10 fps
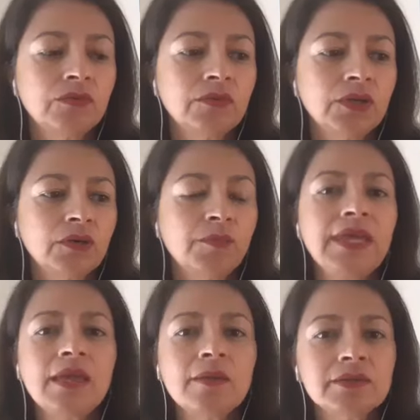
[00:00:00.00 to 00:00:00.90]
be
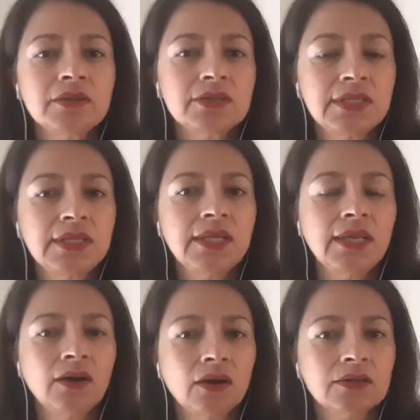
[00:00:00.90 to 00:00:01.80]
able to see
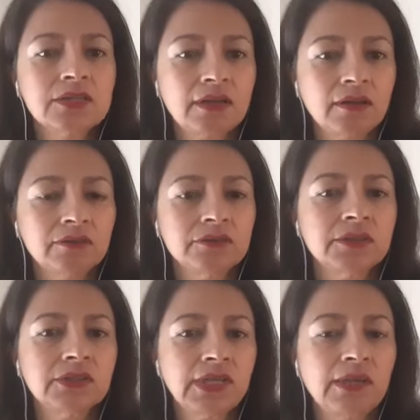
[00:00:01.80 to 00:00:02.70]
in ourselves the
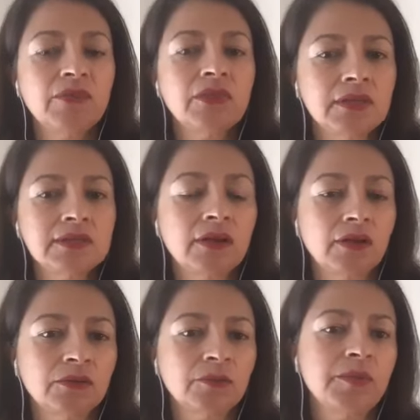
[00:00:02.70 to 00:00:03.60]
same things that
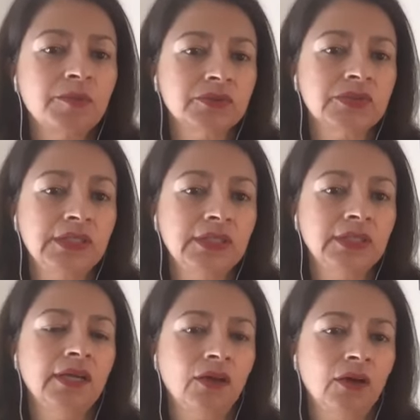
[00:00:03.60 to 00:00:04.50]
other people see
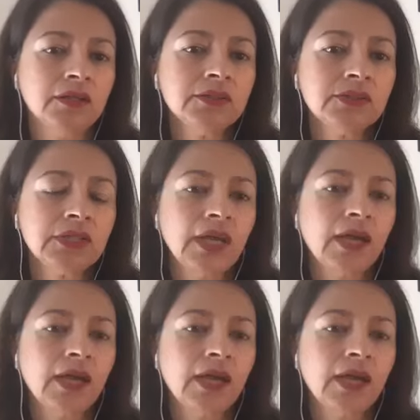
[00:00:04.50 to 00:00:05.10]
in us,